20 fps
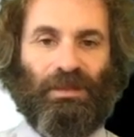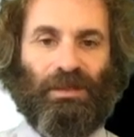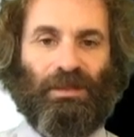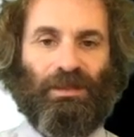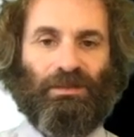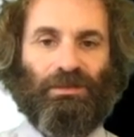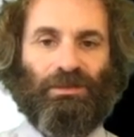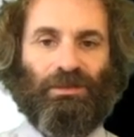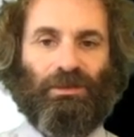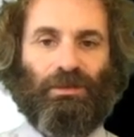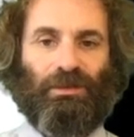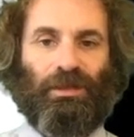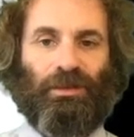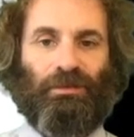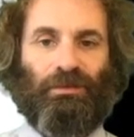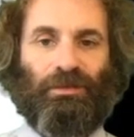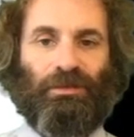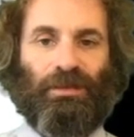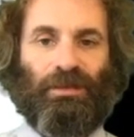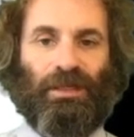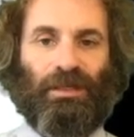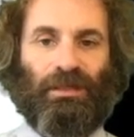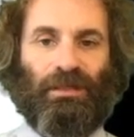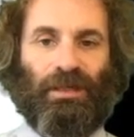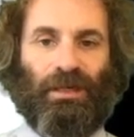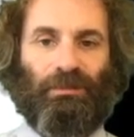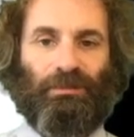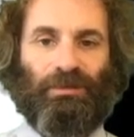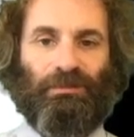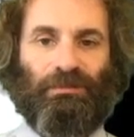So another
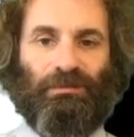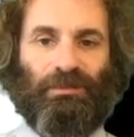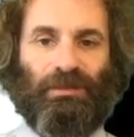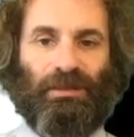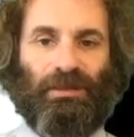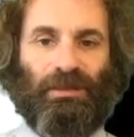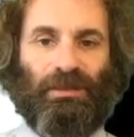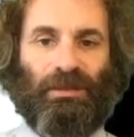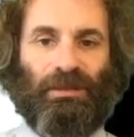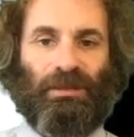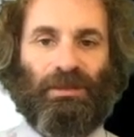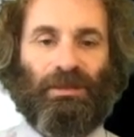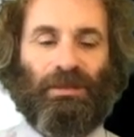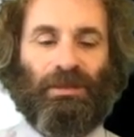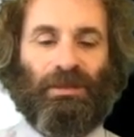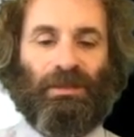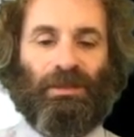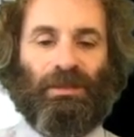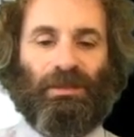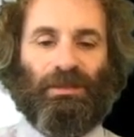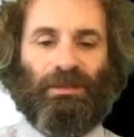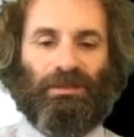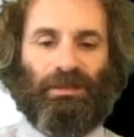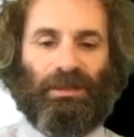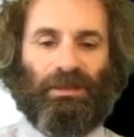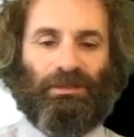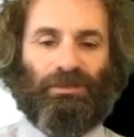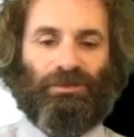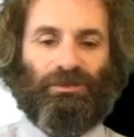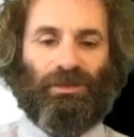common
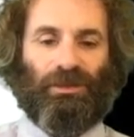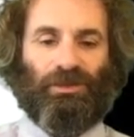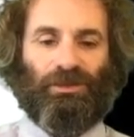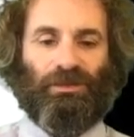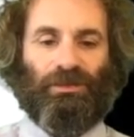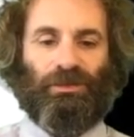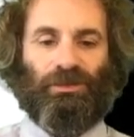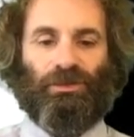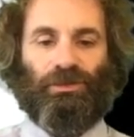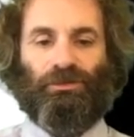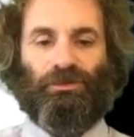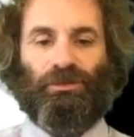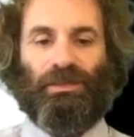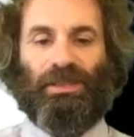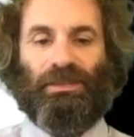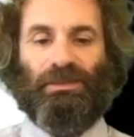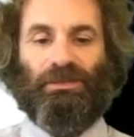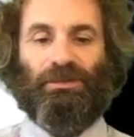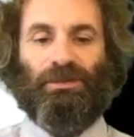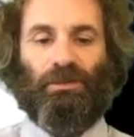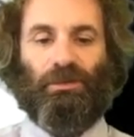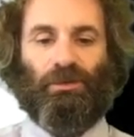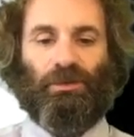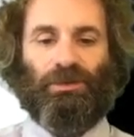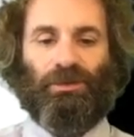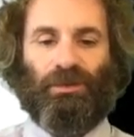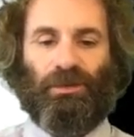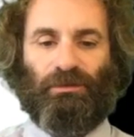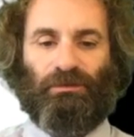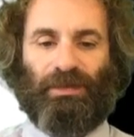data structure is strings,
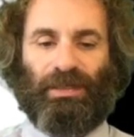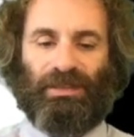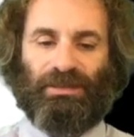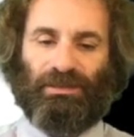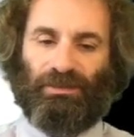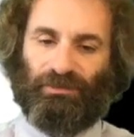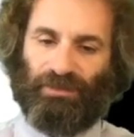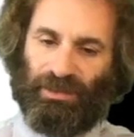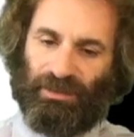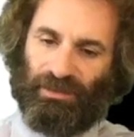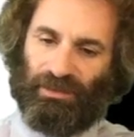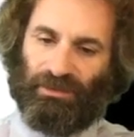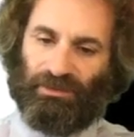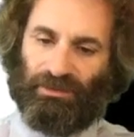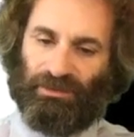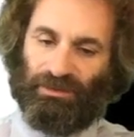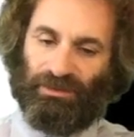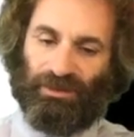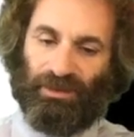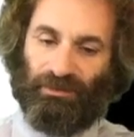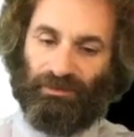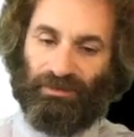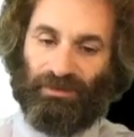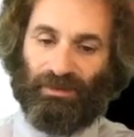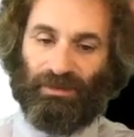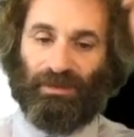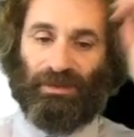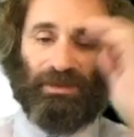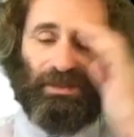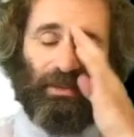which are arrays of characters.
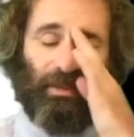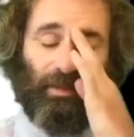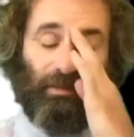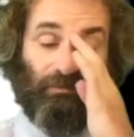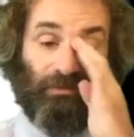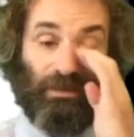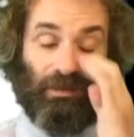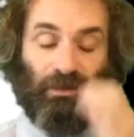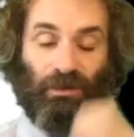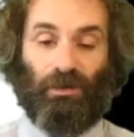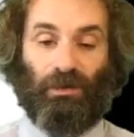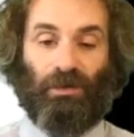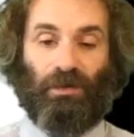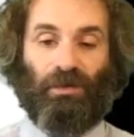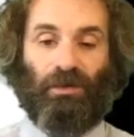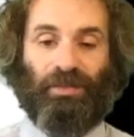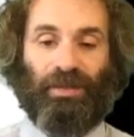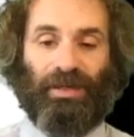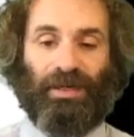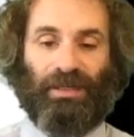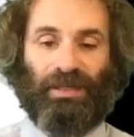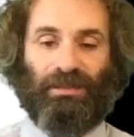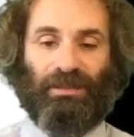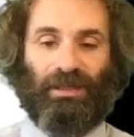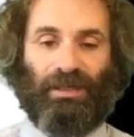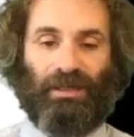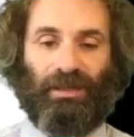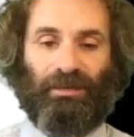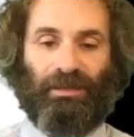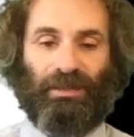And recall that
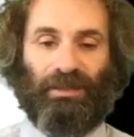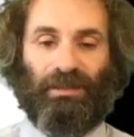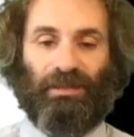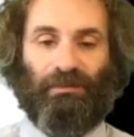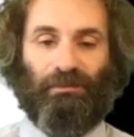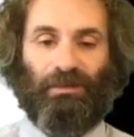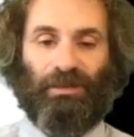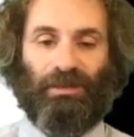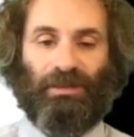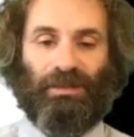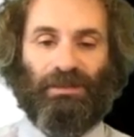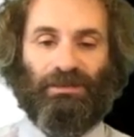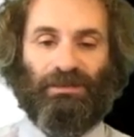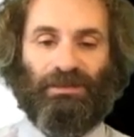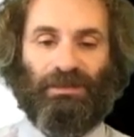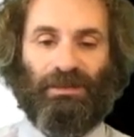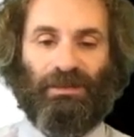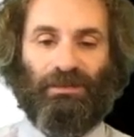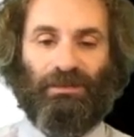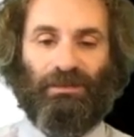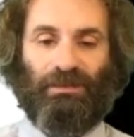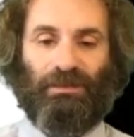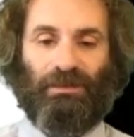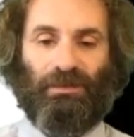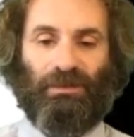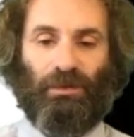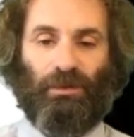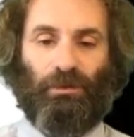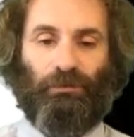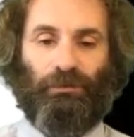the American Standard
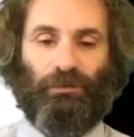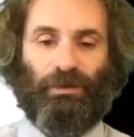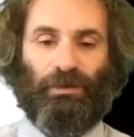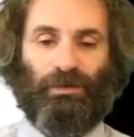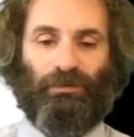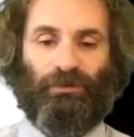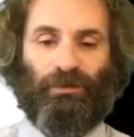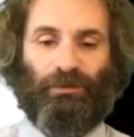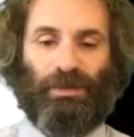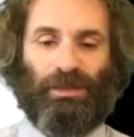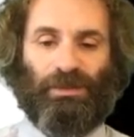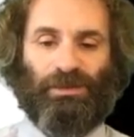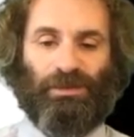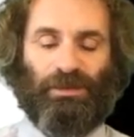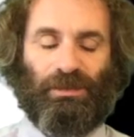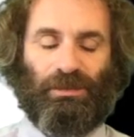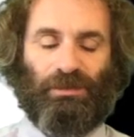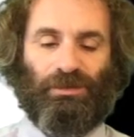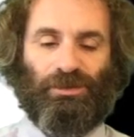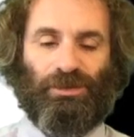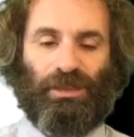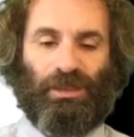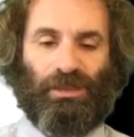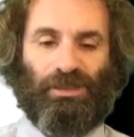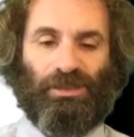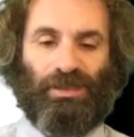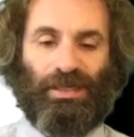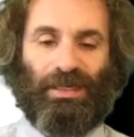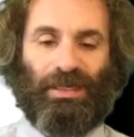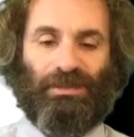Code for Information
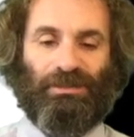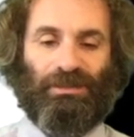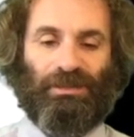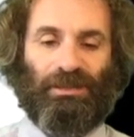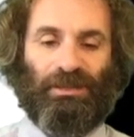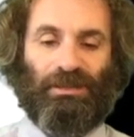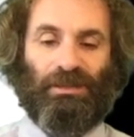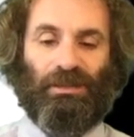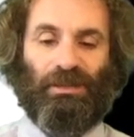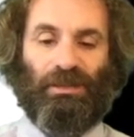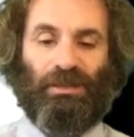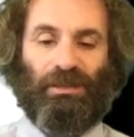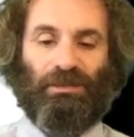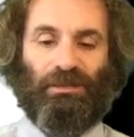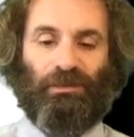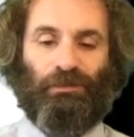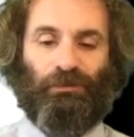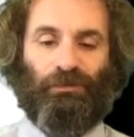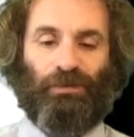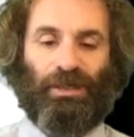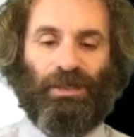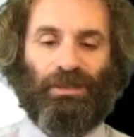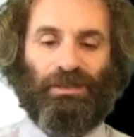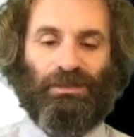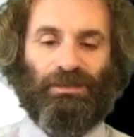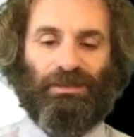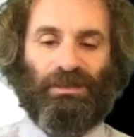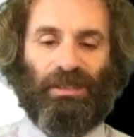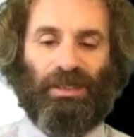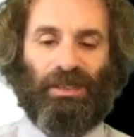Interchange, ASCII,
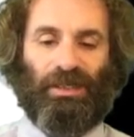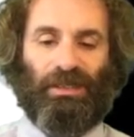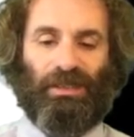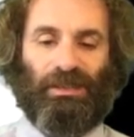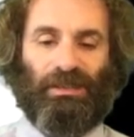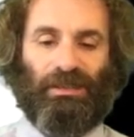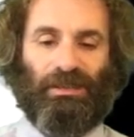defines a